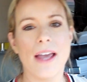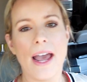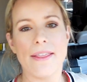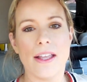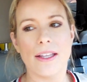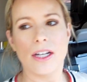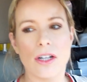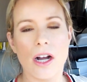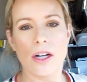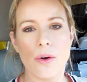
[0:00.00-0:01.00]
and then
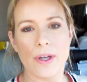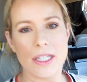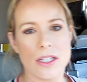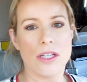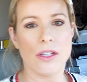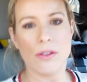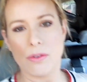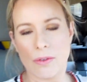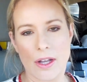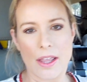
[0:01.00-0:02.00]
later on going to
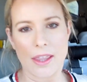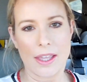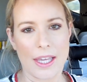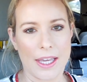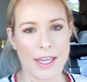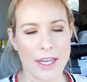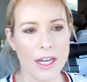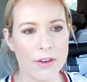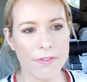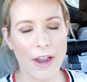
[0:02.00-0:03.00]
the
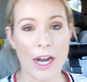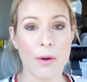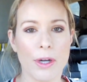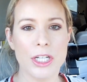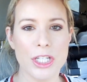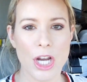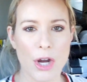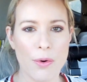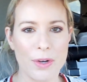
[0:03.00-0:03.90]
fireworks show,